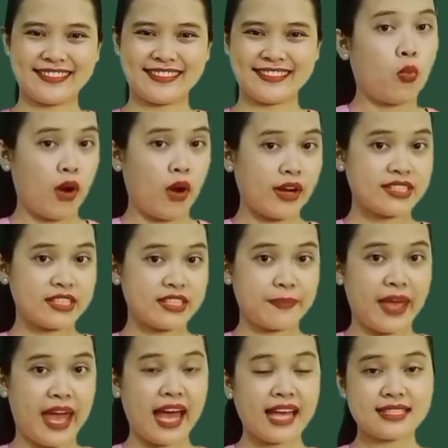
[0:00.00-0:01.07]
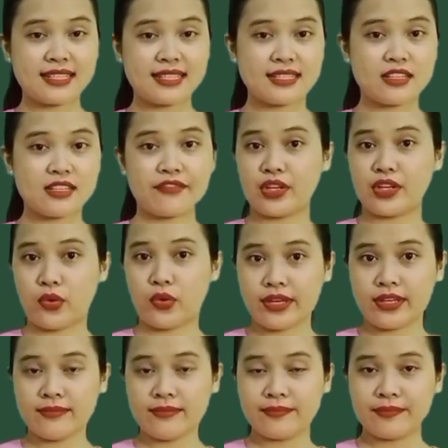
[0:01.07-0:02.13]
What is the past tense of annoyed?